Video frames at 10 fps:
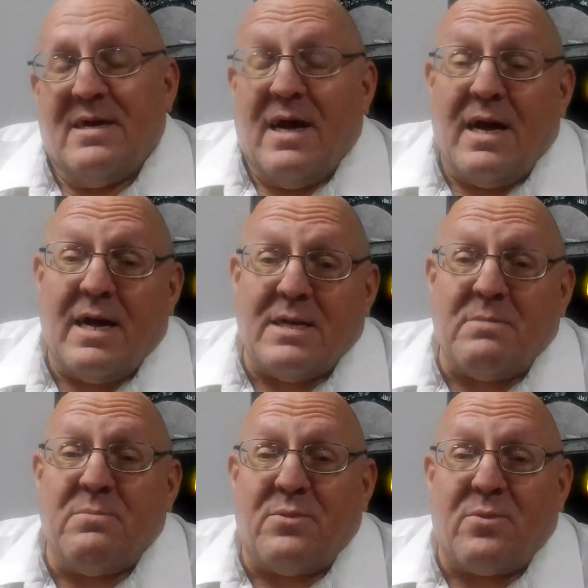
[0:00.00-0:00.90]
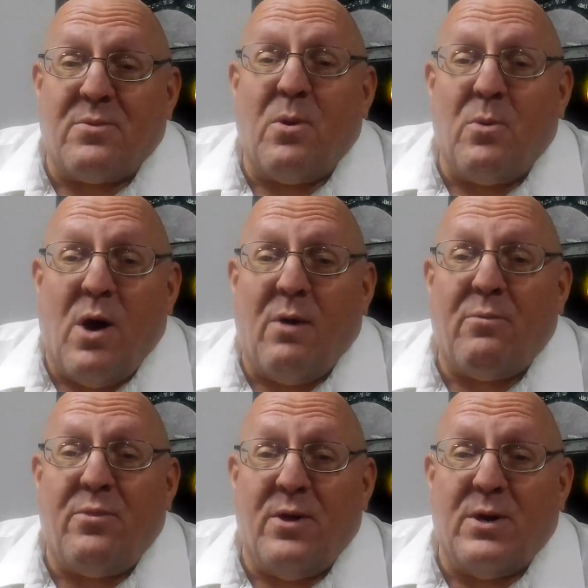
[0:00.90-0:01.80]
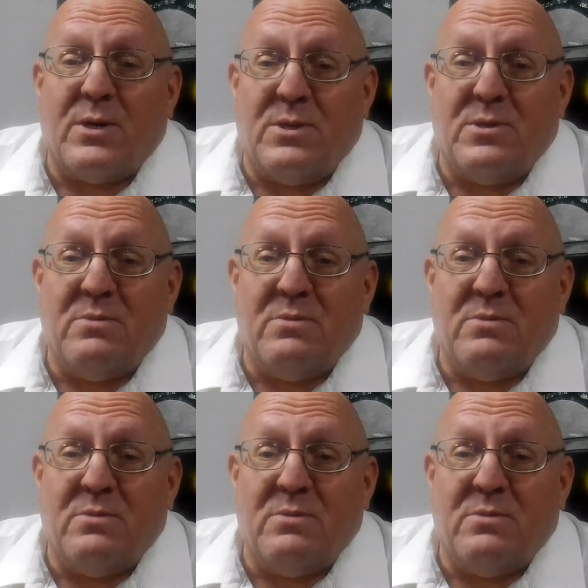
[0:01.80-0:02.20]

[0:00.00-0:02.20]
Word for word: I got some throwed off thugs